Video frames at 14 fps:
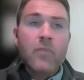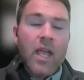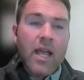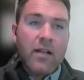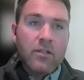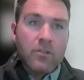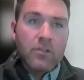
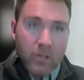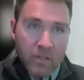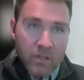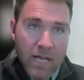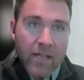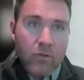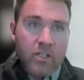and
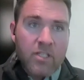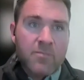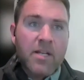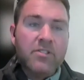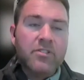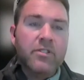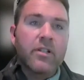glutathione,
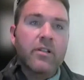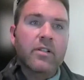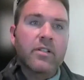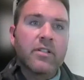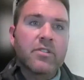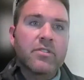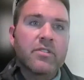especially under
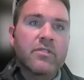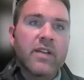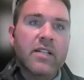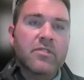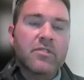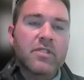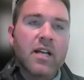conditions of
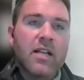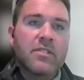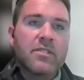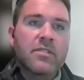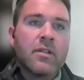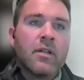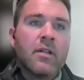exercise.